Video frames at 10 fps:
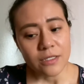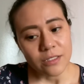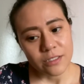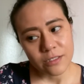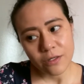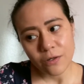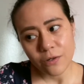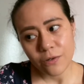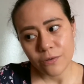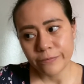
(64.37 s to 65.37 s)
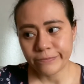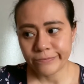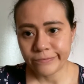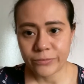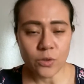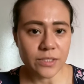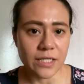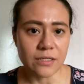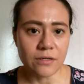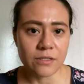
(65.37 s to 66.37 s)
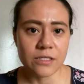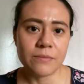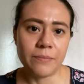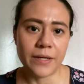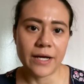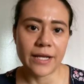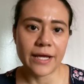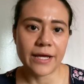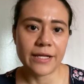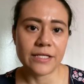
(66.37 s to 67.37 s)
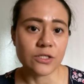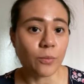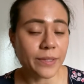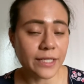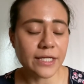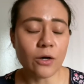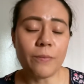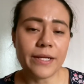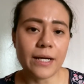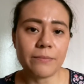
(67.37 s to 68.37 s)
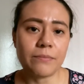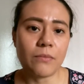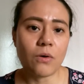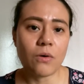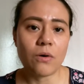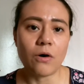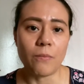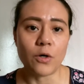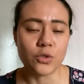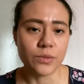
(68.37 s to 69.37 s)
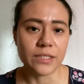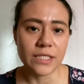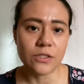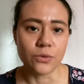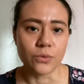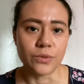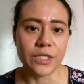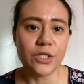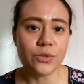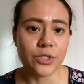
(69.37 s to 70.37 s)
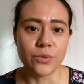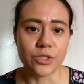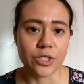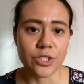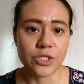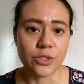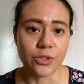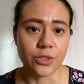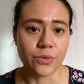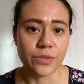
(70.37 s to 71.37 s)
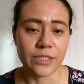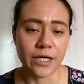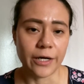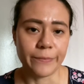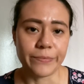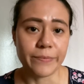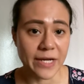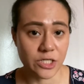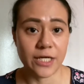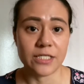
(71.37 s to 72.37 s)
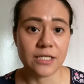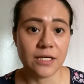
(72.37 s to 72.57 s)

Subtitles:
So pros and cons, but then it opened up more opportunity to new users to use ManyChat,